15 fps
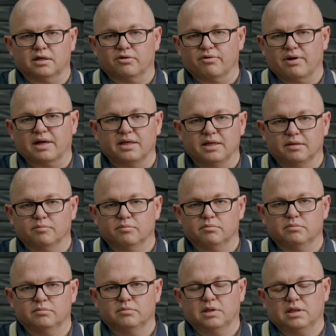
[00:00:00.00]
cracking
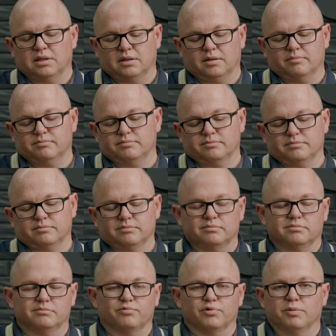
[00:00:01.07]

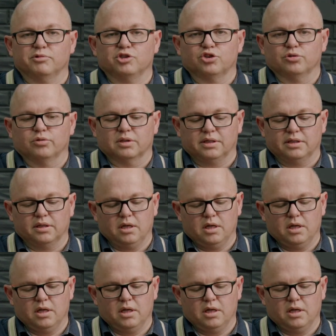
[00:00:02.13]
prematurely.